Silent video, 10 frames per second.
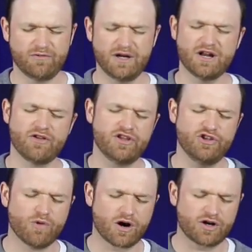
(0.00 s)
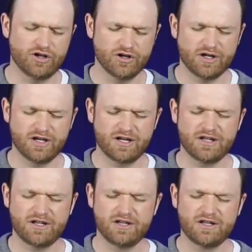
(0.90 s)
We know that you are
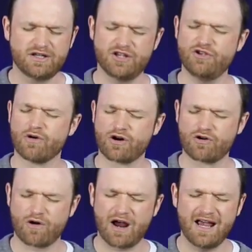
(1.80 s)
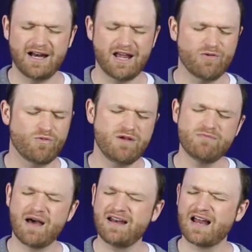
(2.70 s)
good, that you are great, and we
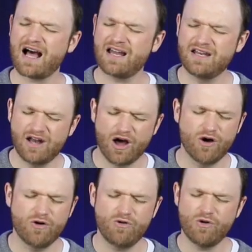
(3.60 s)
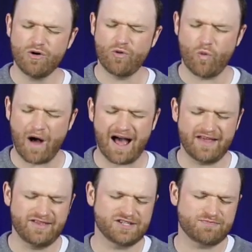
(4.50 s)
may not know why
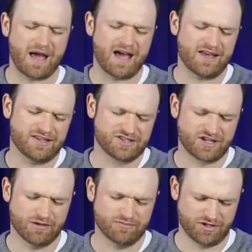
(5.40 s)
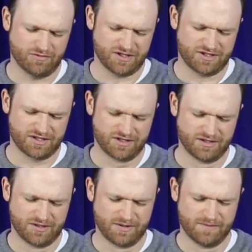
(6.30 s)
this path has come to us,
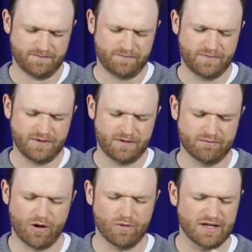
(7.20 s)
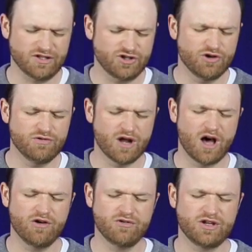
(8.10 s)
but we do
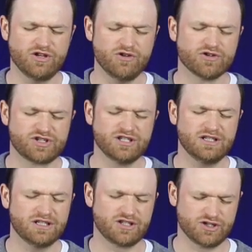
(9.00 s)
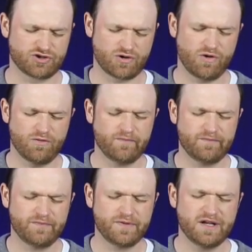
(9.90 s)
know that you're still in control.
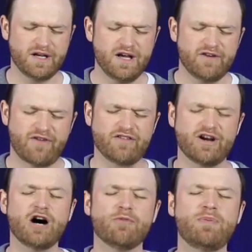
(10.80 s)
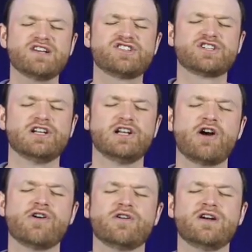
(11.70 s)
Father, help us to
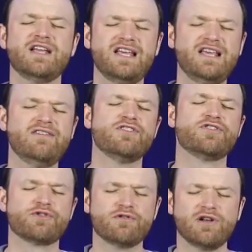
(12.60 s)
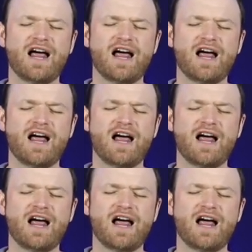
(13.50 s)
learn, even through